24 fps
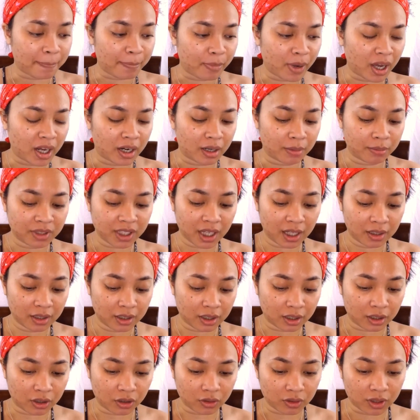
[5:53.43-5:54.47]
But I'm
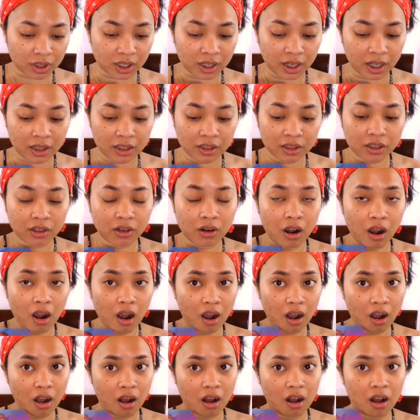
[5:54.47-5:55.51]
telling you, the color
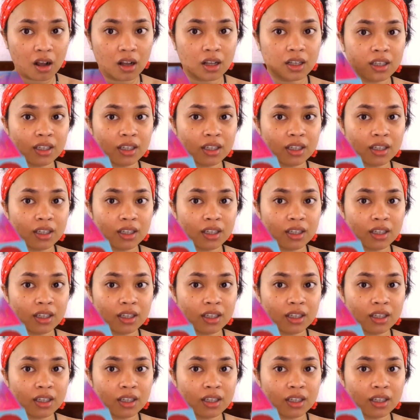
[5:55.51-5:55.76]
Kong